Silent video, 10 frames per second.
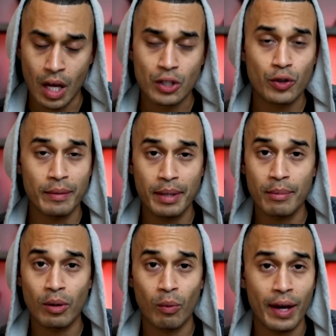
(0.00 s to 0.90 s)
treat
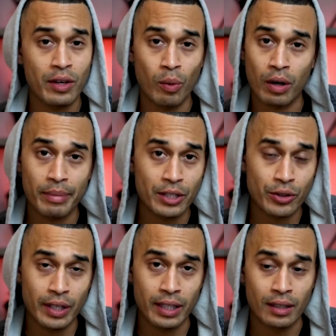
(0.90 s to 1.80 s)
people the way you want to be
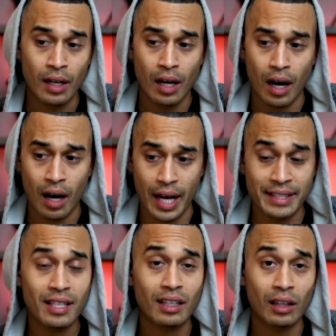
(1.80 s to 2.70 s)
treated. It
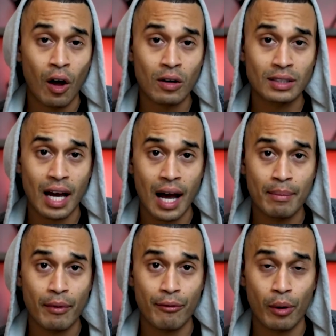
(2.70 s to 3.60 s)
took a long
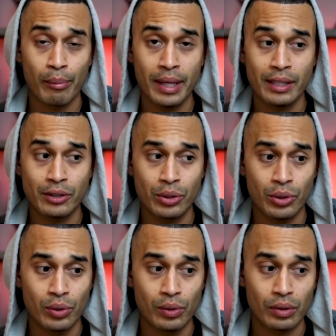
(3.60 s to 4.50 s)
time for me
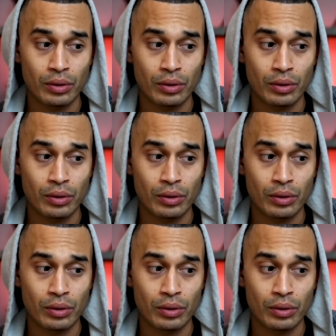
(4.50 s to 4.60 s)
to,